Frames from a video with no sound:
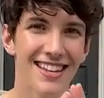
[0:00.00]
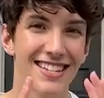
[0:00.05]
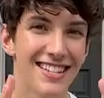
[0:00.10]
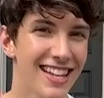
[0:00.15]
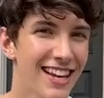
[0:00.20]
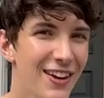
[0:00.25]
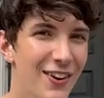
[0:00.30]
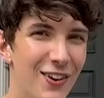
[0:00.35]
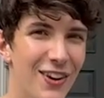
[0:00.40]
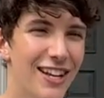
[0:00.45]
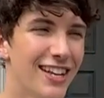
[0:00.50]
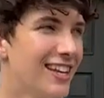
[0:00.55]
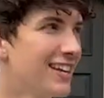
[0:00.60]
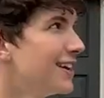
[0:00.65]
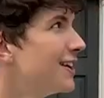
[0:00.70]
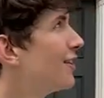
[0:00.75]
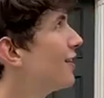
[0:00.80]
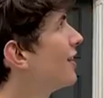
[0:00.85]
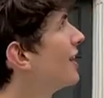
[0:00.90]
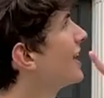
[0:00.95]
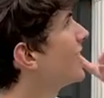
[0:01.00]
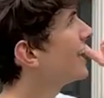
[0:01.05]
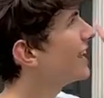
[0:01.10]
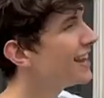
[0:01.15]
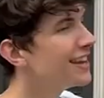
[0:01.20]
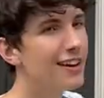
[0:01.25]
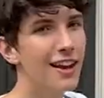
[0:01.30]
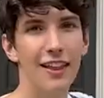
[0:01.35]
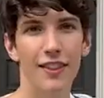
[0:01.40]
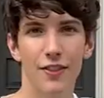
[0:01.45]
secret here
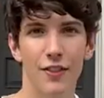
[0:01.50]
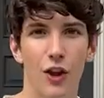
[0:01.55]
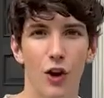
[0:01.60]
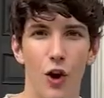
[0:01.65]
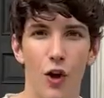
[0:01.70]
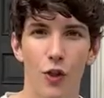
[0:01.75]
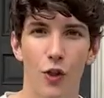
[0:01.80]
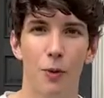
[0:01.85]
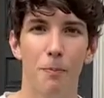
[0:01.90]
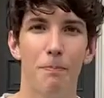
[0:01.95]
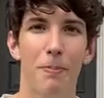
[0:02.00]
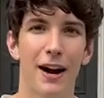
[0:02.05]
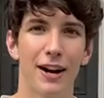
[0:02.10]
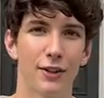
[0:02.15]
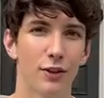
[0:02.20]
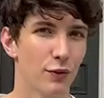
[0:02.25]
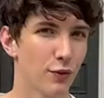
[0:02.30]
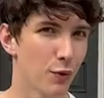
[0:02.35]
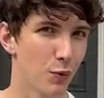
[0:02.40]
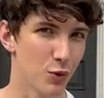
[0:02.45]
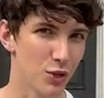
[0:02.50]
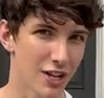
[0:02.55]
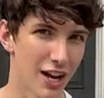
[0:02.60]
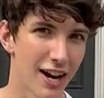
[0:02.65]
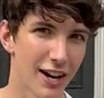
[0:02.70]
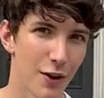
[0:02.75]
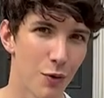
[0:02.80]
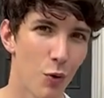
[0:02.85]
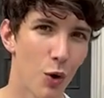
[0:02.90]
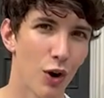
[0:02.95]
in the London part of the
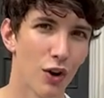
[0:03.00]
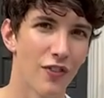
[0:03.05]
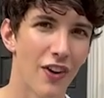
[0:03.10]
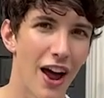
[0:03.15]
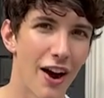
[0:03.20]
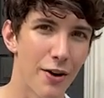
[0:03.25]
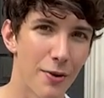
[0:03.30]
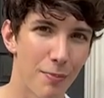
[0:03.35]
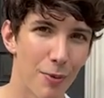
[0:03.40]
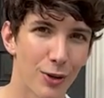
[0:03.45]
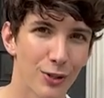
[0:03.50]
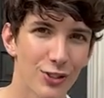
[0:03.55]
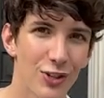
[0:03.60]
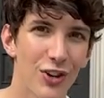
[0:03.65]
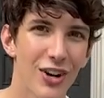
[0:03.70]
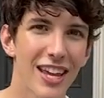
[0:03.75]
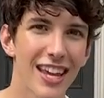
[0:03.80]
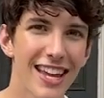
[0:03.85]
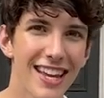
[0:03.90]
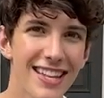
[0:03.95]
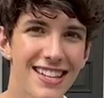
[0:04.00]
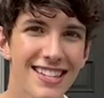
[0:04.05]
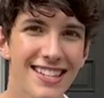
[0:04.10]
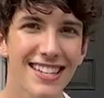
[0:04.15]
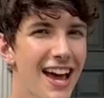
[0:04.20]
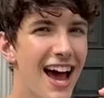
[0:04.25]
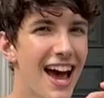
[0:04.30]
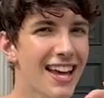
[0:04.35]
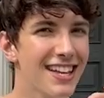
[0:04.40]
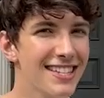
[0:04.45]
Wizarding World of Harry Potter, it's
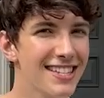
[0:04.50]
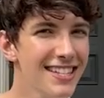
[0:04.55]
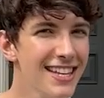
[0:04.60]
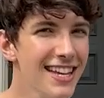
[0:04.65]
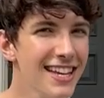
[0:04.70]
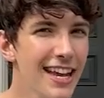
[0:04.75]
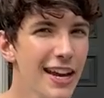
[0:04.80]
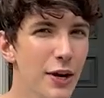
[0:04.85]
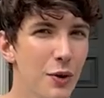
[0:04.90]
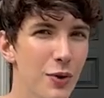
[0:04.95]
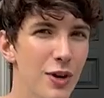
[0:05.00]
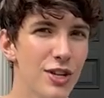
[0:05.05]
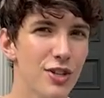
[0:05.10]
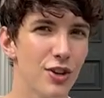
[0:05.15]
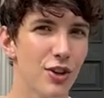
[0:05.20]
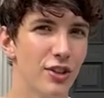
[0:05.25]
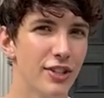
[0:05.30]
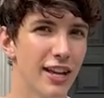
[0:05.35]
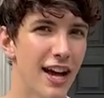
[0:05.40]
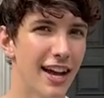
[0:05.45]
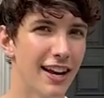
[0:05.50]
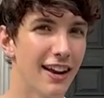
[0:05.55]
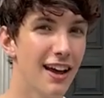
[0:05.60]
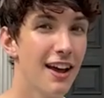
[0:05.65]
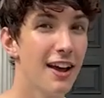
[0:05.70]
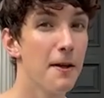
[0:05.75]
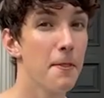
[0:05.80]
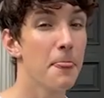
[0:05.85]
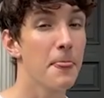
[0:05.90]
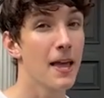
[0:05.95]
a sneaky creature that
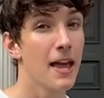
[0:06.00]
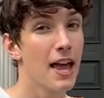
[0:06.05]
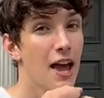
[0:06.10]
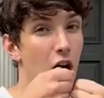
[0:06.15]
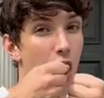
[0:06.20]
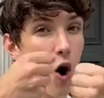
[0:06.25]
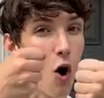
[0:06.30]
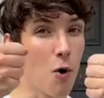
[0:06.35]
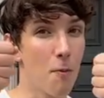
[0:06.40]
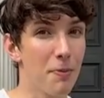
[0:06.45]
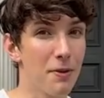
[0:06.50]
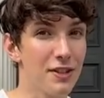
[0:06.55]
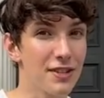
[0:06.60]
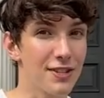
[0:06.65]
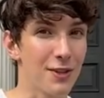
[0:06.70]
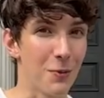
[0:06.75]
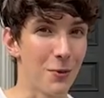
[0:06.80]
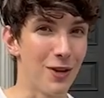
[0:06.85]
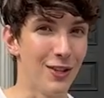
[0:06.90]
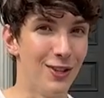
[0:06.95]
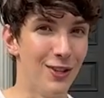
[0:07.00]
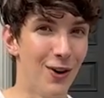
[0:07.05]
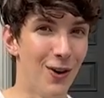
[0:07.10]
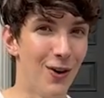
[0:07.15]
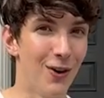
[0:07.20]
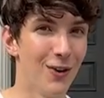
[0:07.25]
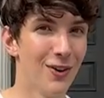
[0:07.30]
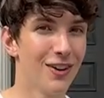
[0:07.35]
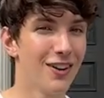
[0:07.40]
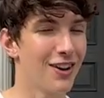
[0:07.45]
opens the
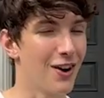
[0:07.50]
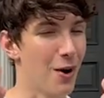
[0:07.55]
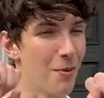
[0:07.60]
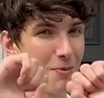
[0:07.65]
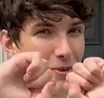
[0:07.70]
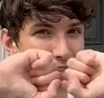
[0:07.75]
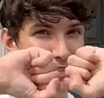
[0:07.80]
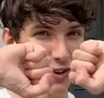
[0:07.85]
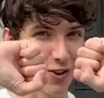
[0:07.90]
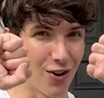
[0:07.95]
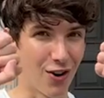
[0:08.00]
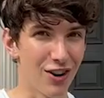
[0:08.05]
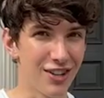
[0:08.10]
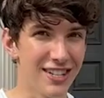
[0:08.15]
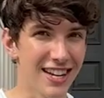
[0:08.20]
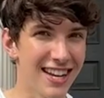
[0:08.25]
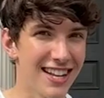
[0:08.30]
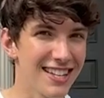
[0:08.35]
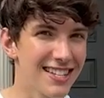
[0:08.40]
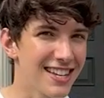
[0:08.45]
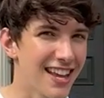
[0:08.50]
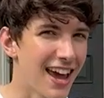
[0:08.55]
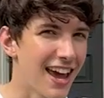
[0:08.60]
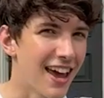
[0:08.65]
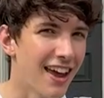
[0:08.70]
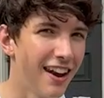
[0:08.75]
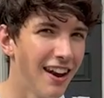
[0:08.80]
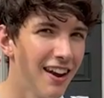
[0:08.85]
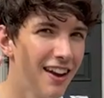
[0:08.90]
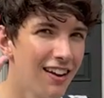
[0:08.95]
window, opens the curtains,
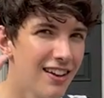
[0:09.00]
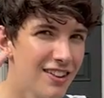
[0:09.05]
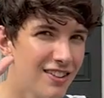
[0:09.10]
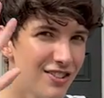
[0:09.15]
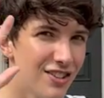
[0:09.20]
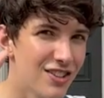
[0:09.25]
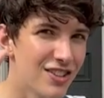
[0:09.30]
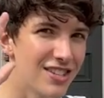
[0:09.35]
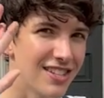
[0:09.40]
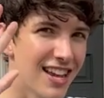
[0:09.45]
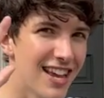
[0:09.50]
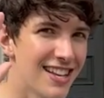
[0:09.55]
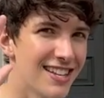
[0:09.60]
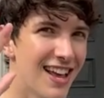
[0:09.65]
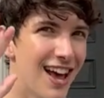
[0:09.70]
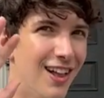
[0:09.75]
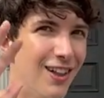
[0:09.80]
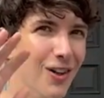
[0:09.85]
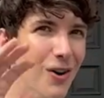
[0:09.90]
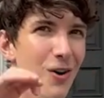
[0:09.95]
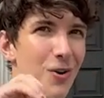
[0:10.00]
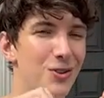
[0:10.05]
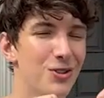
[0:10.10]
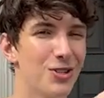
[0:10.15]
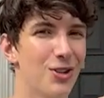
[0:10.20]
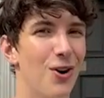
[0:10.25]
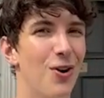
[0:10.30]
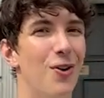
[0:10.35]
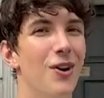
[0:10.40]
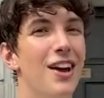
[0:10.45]
and just says hello.
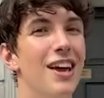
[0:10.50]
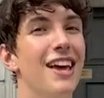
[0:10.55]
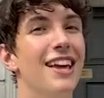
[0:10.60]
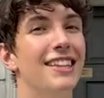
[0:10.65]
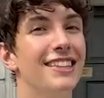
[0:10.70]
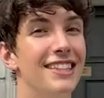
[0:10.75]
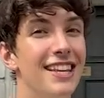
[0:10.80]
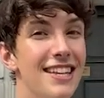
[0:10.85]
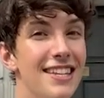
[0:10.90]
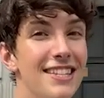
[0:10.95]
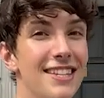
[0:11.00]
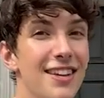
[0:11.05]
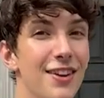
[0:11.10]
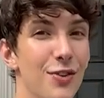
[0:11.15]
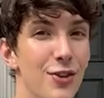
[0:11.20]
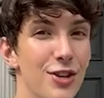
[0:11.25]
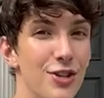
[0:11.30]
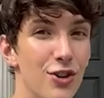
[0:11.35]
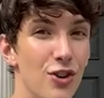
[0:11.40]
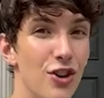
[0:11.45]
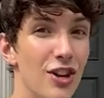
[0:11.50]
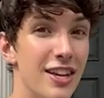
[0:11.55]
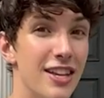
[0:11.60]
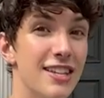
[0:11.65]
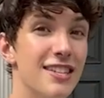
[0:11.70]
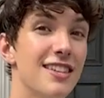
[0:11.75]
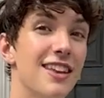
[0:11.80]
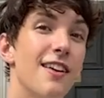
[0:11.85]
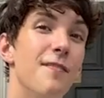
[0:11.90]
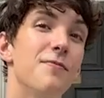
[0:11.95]
So this creature
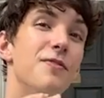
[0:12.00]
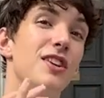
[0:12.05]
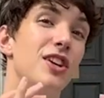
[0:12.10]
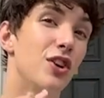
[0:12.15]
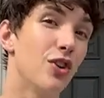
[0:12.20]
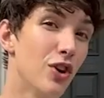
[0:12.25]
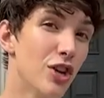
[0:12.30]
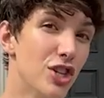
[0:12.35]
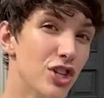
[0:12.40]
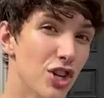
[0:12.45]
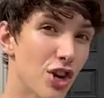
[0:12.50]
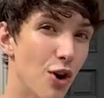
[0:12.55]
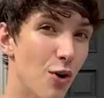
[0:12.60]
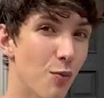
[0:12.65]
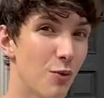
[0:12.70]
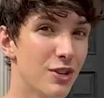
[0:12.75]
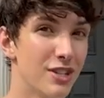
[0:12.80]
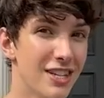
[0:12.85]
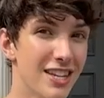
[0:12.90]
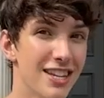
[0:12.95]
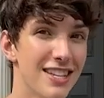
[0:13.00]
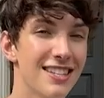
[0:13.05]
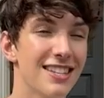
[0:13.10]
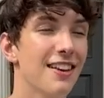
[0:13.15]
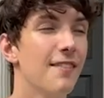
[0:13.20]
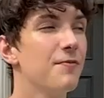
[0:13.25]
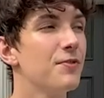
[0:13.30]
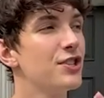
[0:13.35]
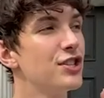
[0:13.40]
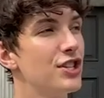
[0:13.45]
is Creature, which is
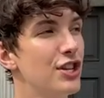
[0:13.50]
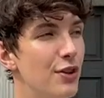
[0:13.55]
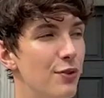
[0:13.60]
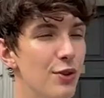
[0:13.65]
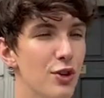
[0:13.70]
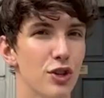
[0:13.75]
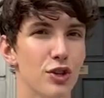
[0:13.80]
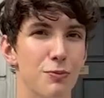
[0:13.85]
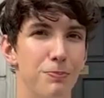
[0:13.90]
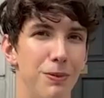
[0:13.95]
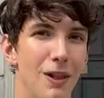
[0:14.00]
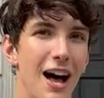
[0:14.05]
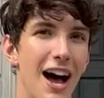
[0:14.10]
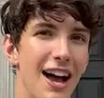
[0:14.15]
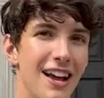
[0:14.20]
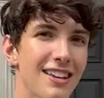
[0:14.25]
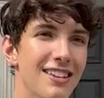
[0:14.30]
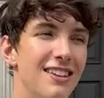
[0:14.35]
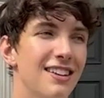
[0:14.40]
Sirius Black